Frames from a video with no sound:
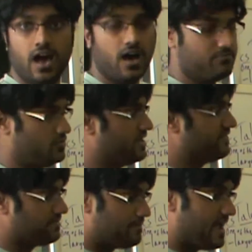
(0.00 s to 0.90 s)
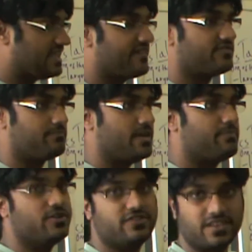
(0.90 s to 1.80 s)
You give them the pen, give them the
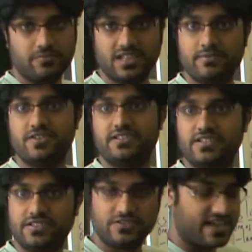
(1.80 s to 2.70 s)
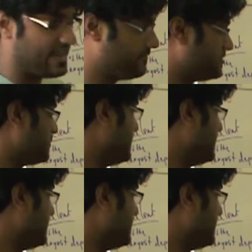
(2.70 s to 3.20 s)
paper, and you sit with them, you sign it. So